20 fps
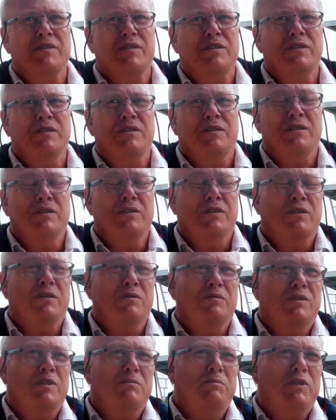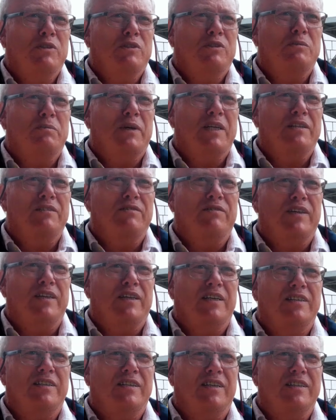to mutual
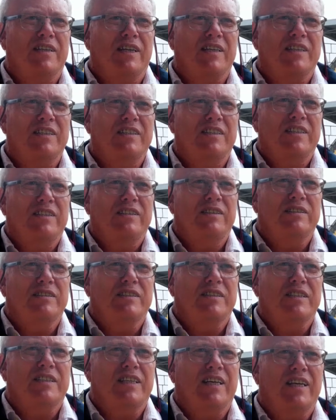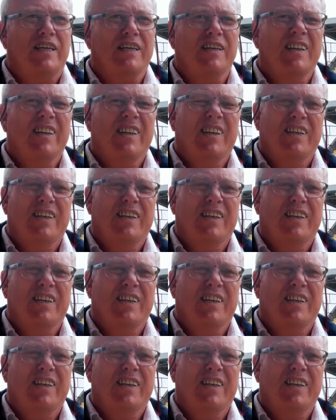benefit, and that continues today.